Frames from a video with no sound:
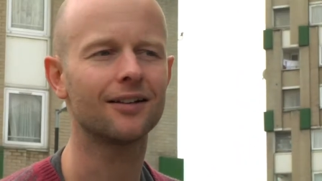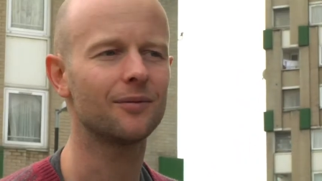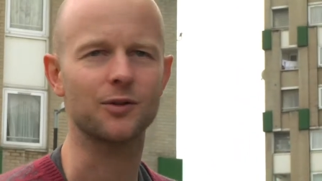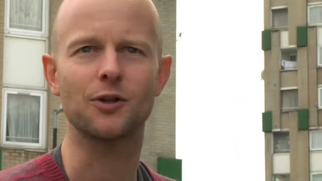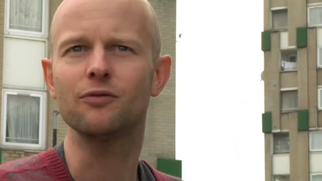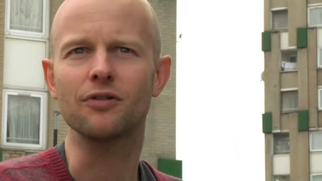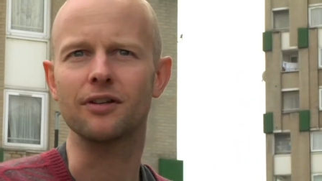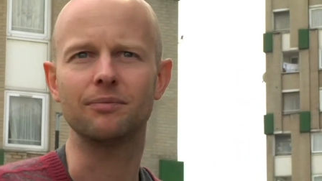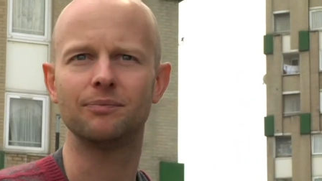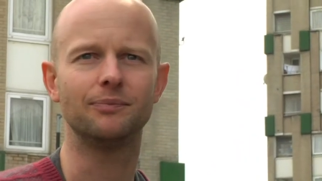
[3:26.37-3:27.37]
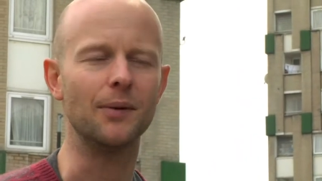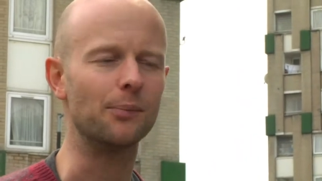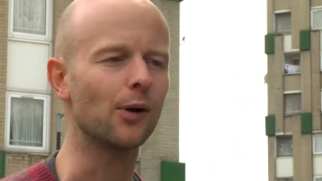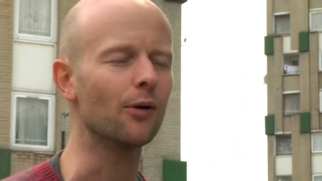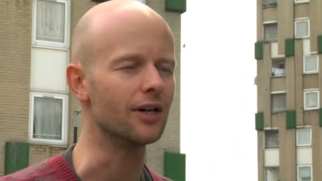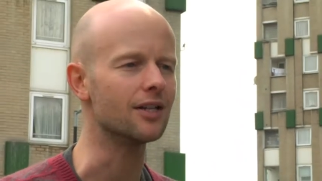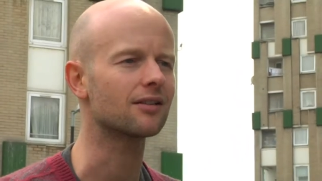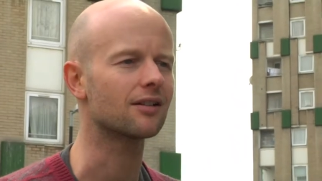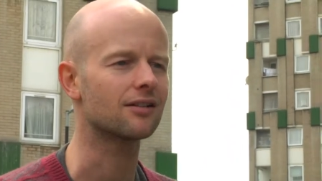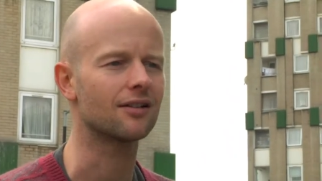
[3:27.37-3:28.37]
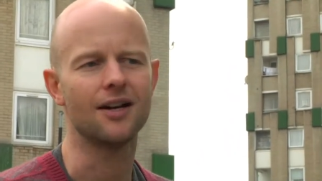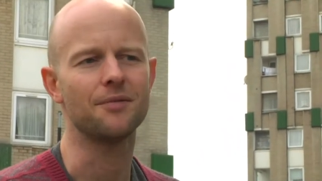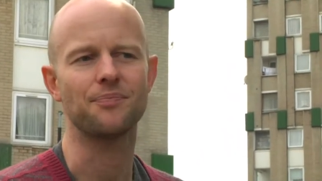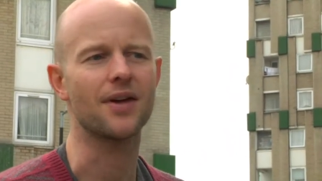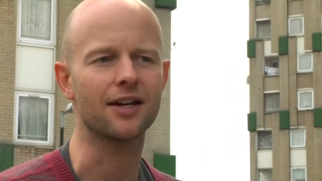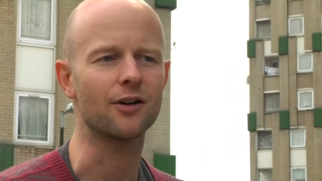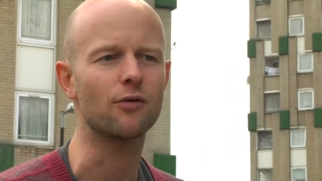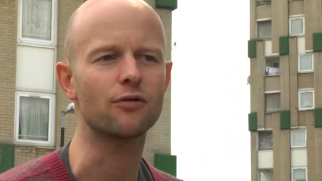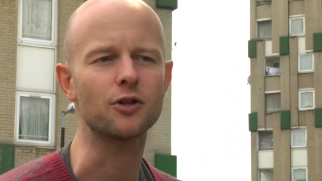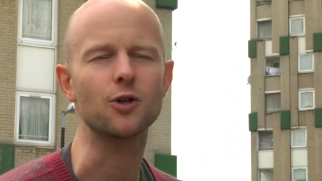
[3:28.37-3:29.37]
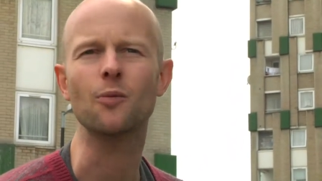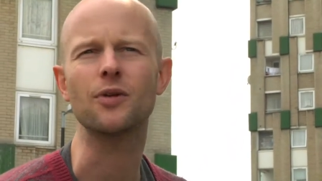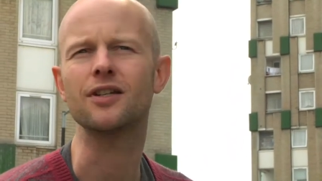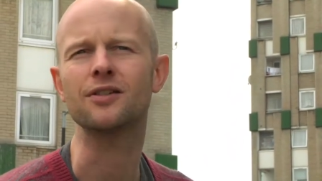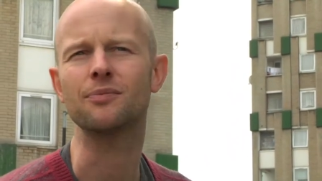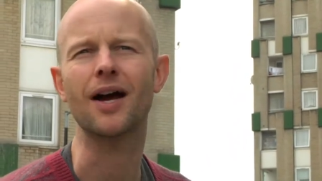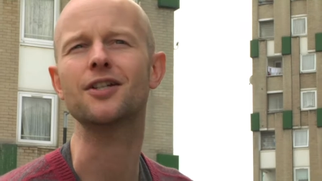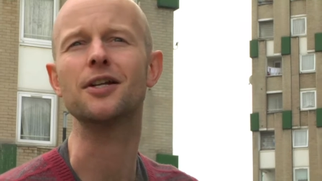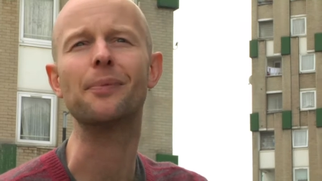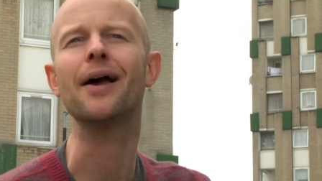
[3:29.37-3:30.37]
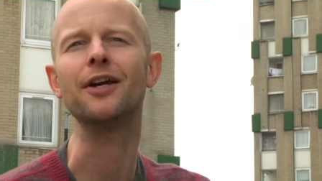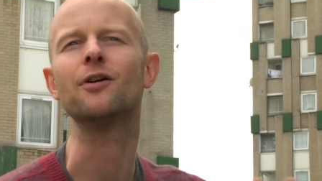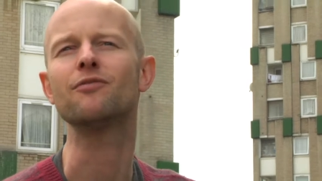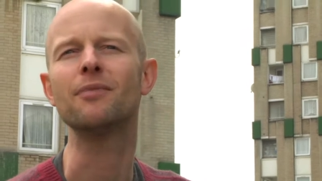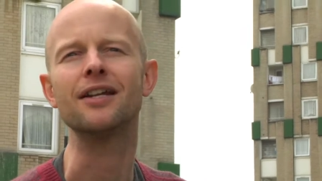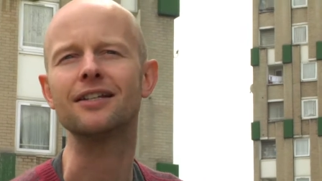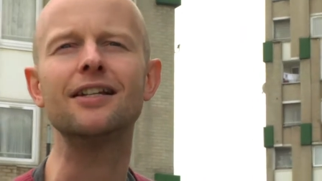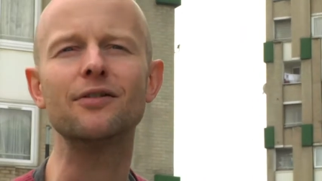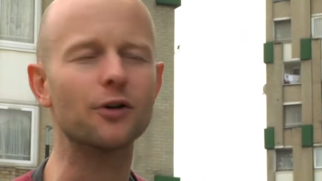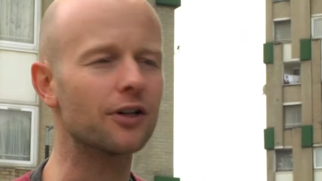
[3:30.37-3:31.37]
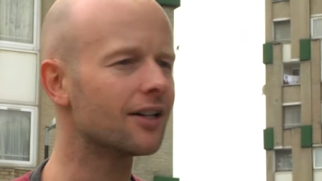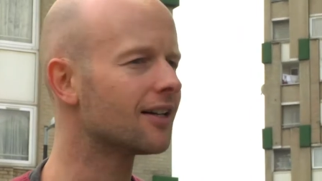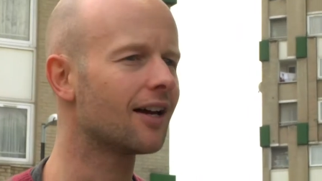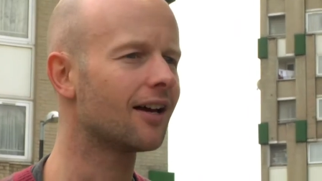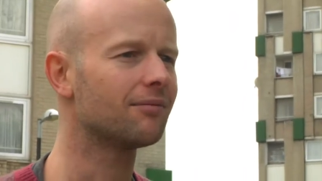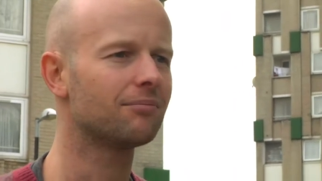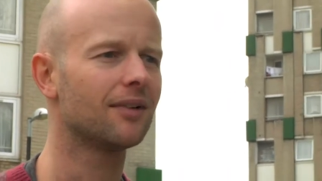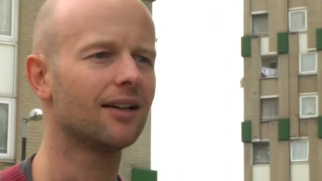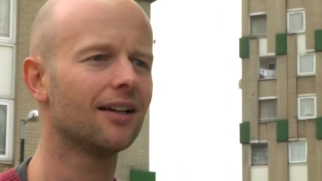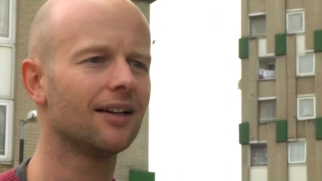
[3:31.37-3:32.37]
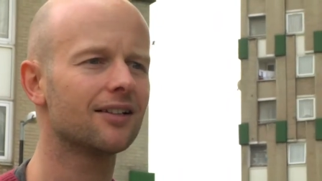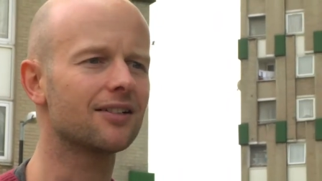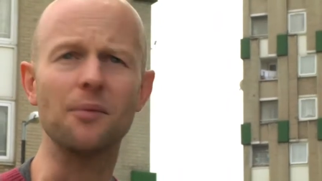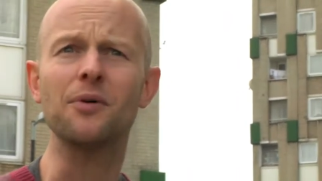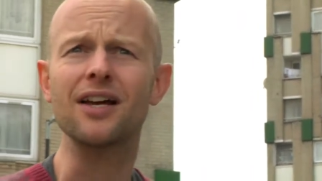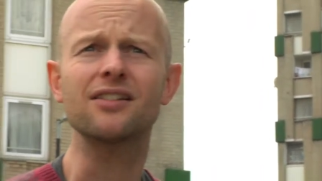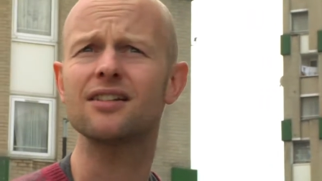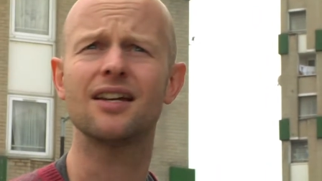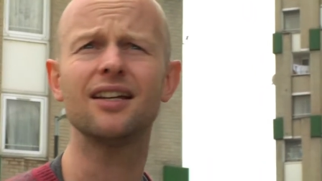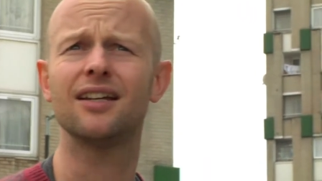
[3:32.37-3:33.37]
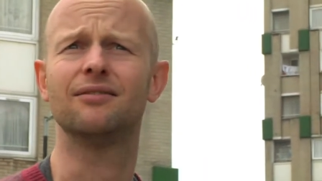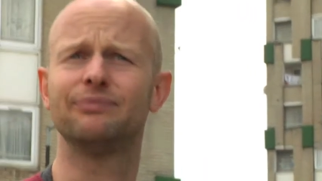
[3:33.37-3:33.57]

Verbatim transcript: It's good for the employers because they can offer a job that doesn't actually pay you enough money to live on and uh, someone has to take it.